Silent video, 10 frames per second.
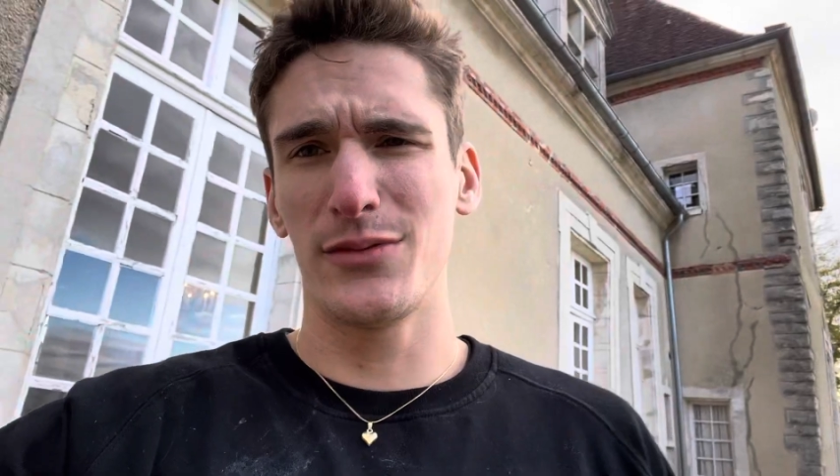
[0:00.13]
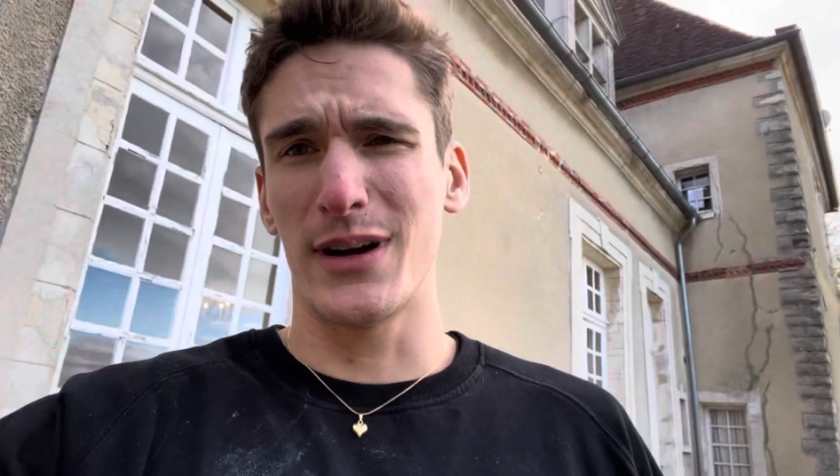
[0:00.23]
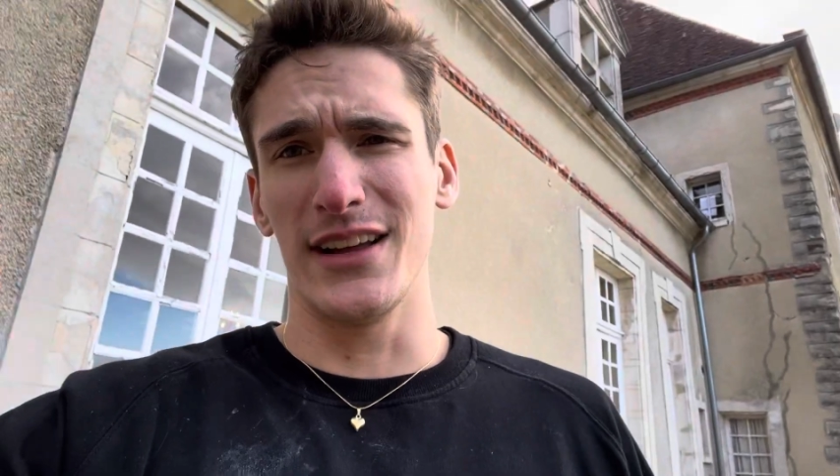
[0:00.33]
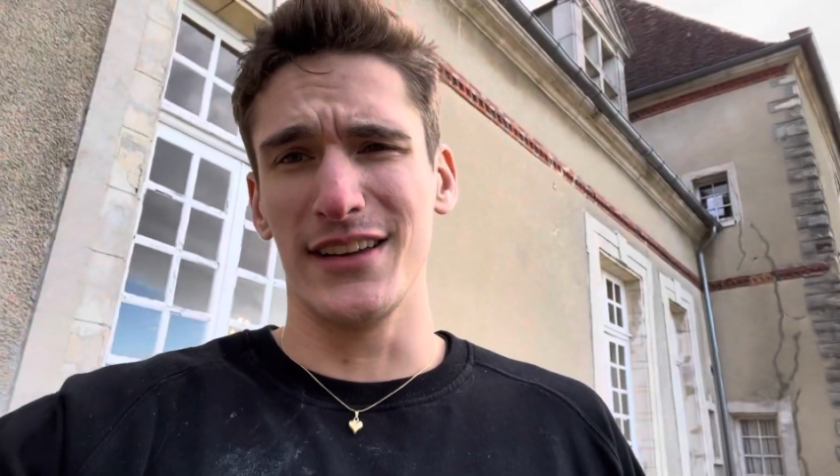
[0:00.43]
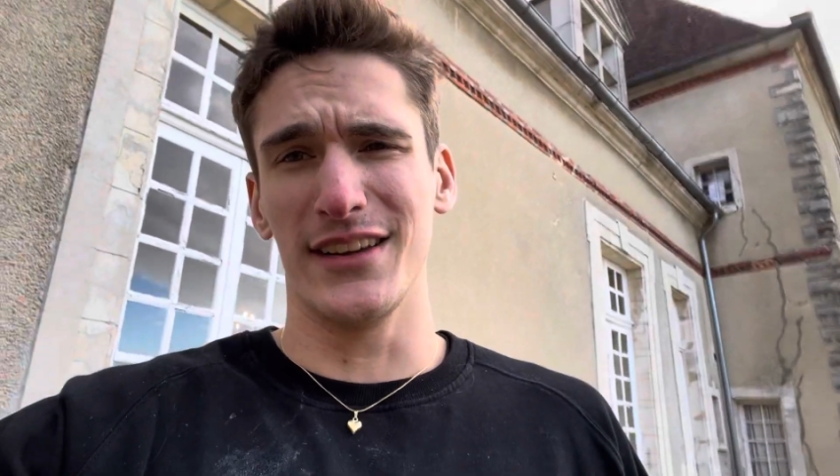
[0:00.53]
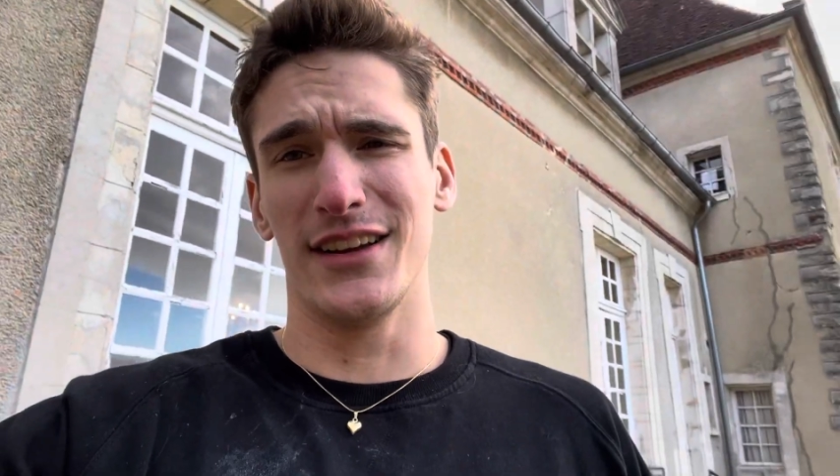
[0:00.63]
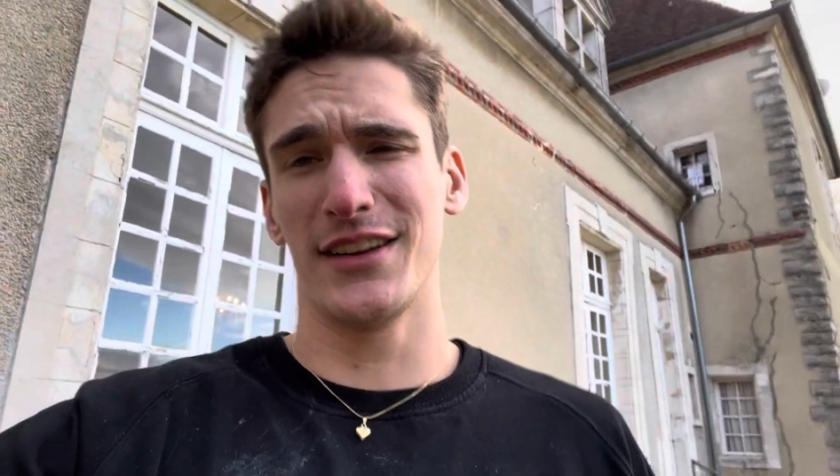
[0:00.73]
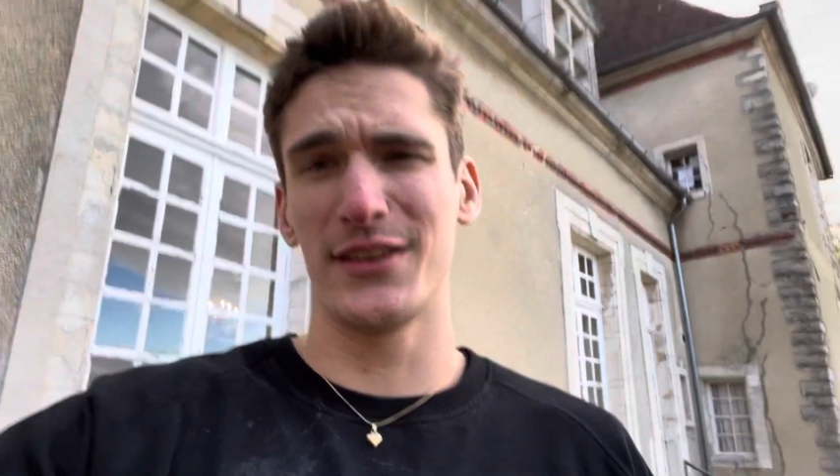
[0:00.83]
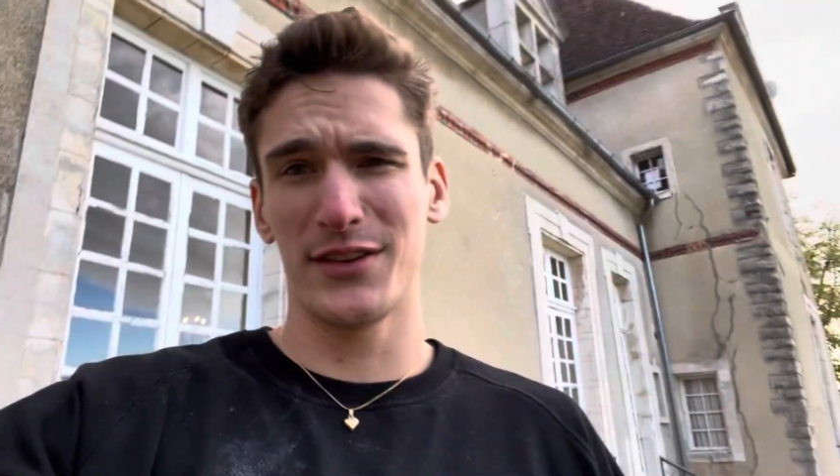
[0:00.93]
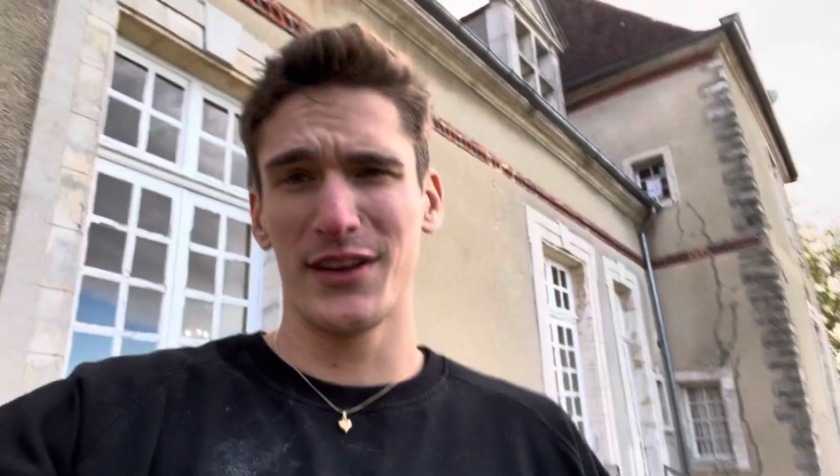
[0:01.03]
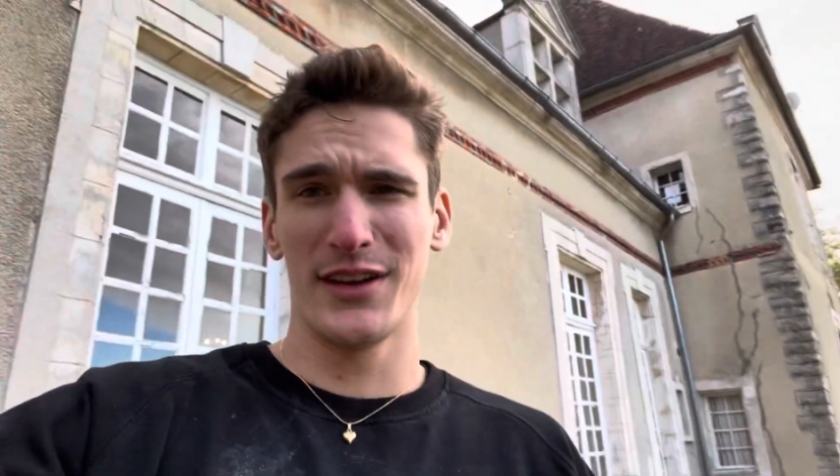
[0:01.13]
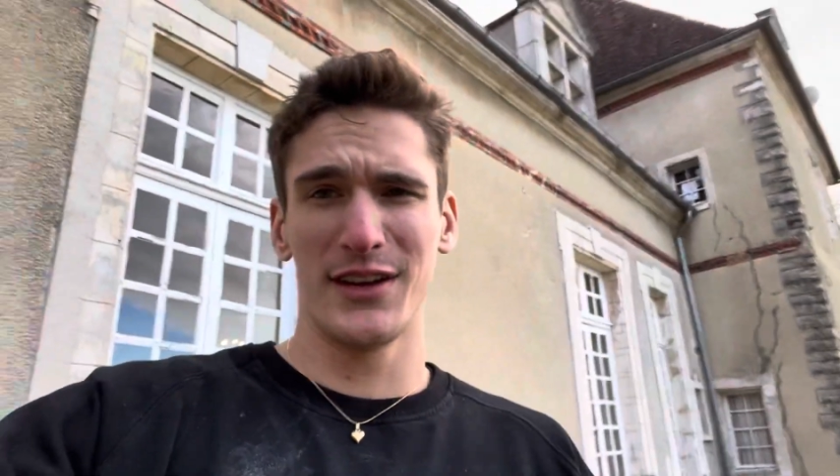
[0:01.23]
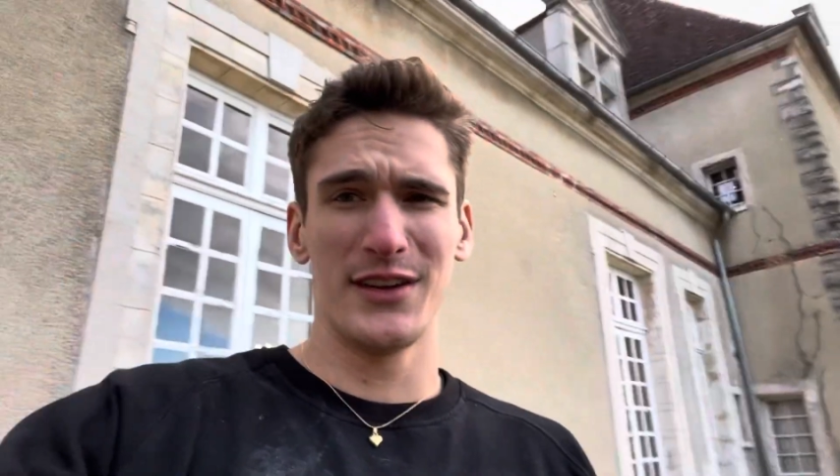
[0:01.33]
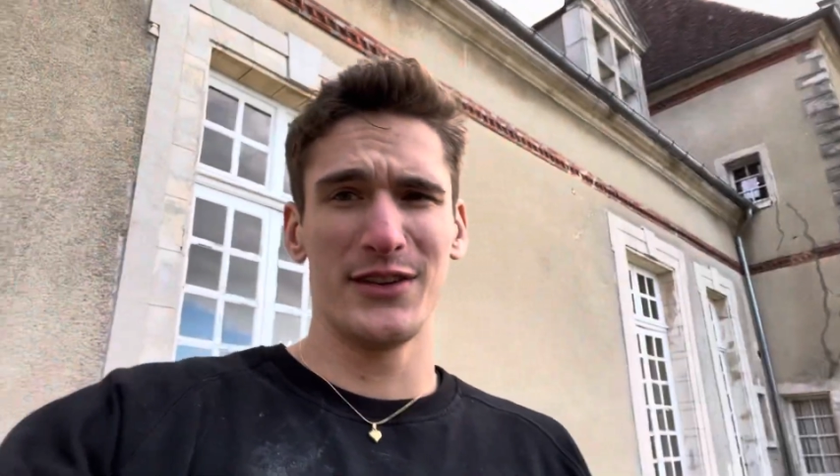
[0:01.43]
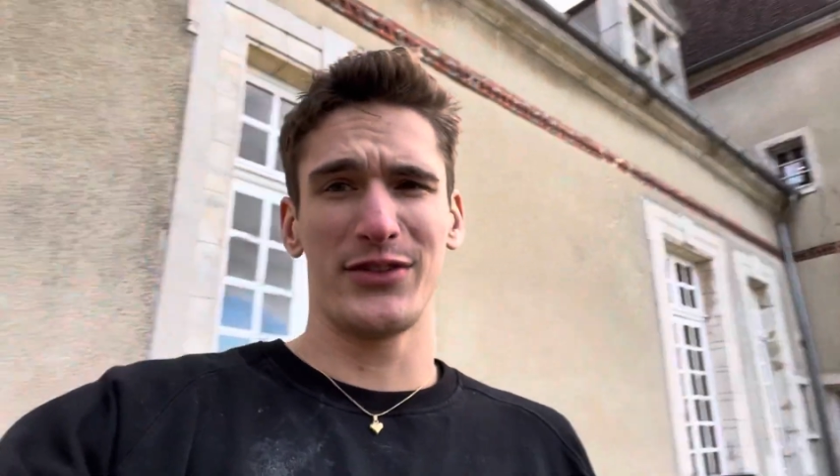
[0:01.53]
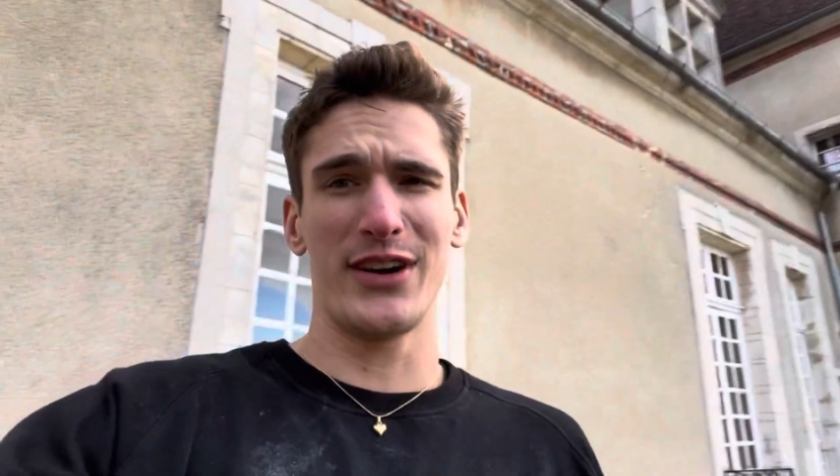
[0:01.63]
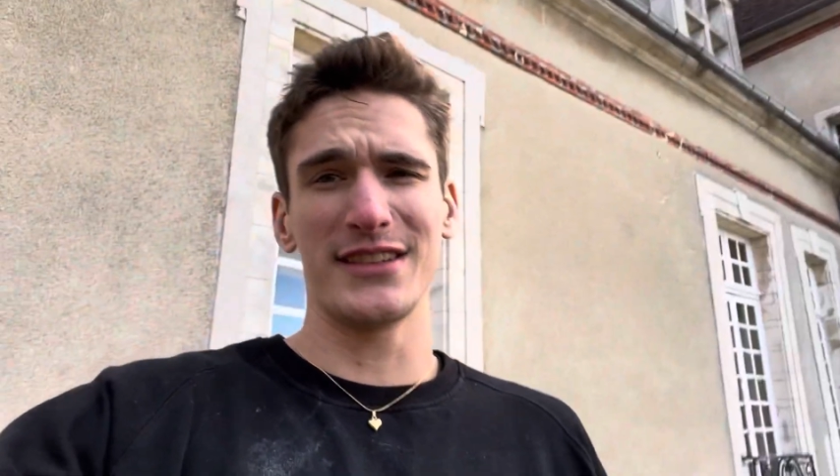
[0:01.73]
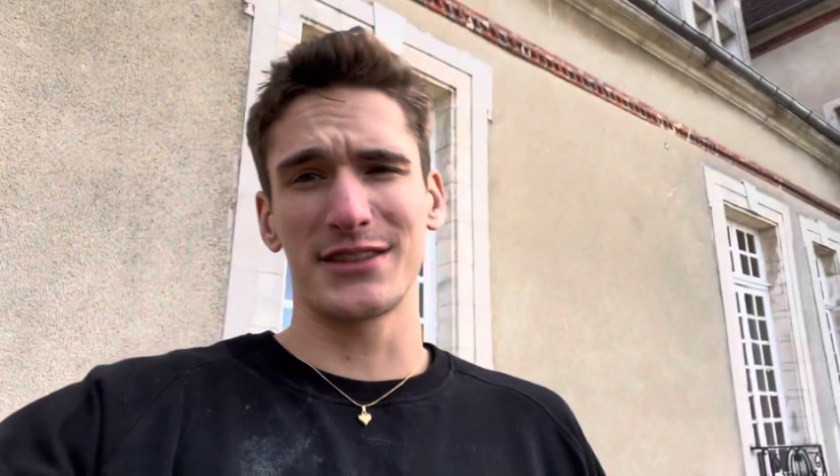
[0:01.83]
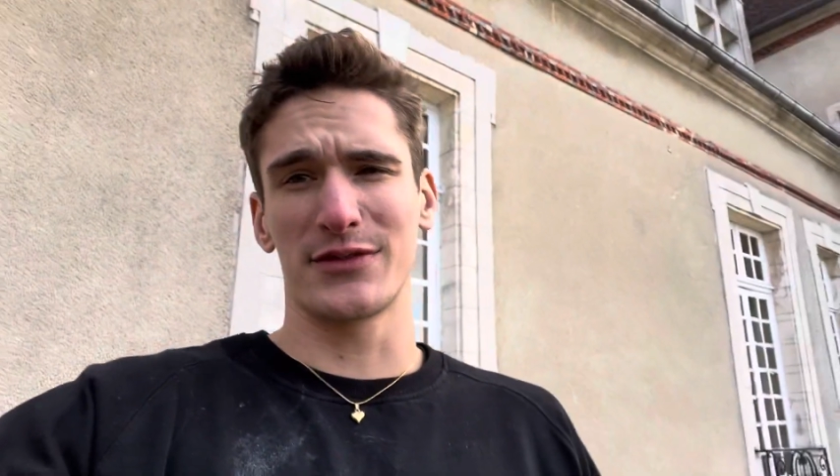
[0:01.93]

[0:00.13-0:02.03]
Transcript: my friends